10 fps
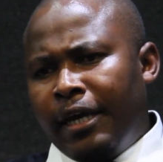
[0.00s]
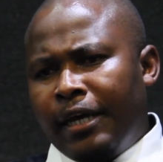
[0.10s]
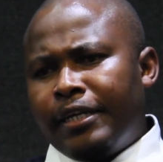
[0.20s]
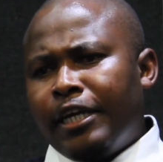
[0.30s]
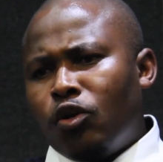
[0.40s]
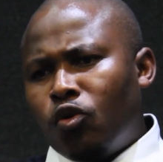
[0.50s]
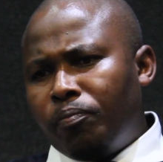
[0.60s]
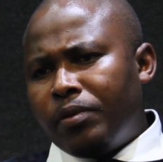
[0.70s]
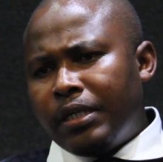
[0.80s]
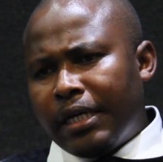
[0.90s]
they
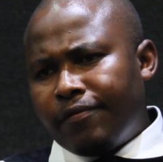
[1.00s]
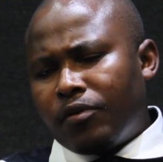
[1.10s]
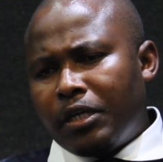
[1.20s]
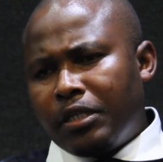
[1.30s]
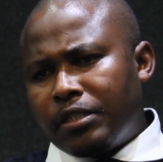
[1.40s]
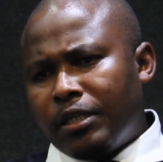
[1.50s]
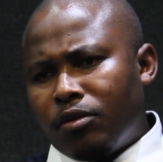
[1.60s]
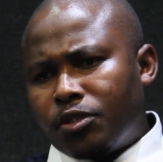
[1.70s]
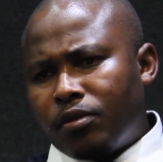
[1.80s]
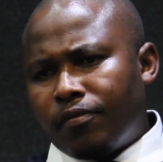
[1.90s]
lobby, they advocates, they
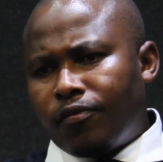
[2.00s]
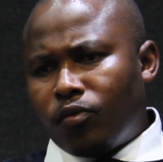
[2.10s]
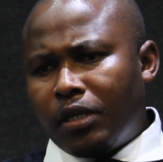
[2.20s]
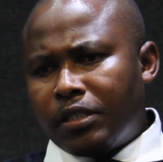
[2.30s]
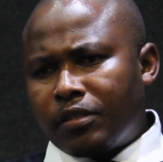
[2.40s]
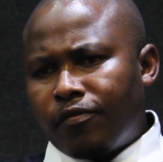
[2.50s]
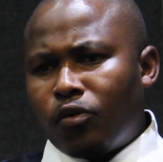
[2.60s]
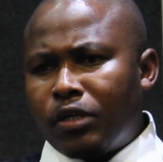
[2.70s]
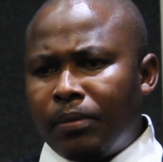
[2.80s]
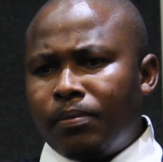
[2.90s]
also influence
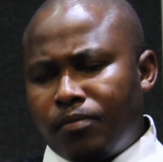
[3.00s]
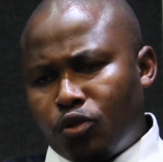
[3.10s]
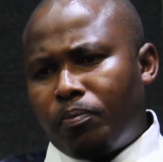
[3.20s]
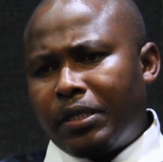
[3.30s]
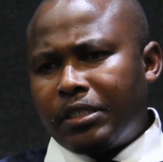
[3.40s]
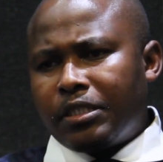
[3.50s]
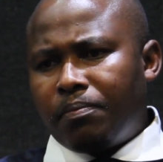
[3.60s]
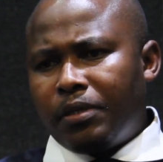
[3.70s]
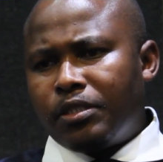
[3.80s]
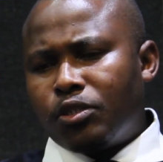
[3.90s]
for them to
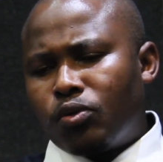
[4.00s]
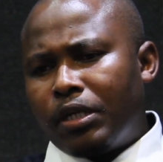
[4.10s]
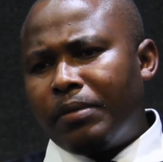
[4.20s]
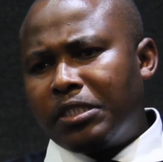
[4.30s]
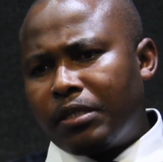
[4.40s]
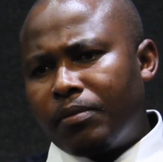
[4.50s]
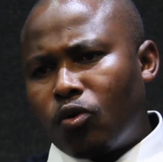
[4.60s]
participate into the mainstream